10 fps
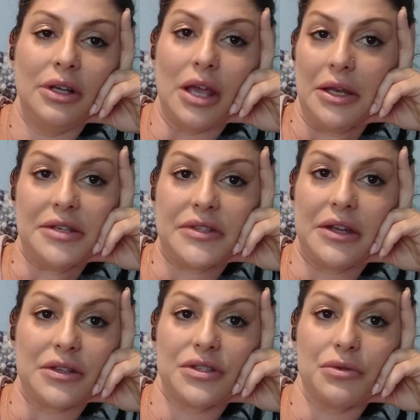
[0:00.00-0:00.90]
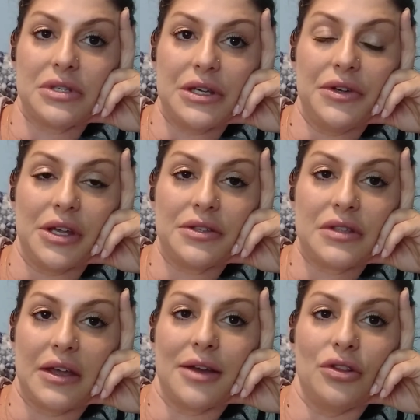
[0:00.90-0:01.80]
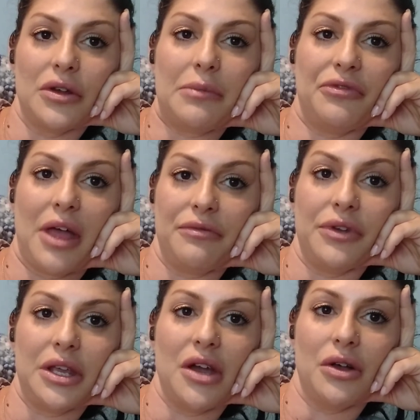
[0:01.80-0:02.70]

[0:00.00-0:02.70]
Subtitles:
And he said it's so serious. I got to look up that video.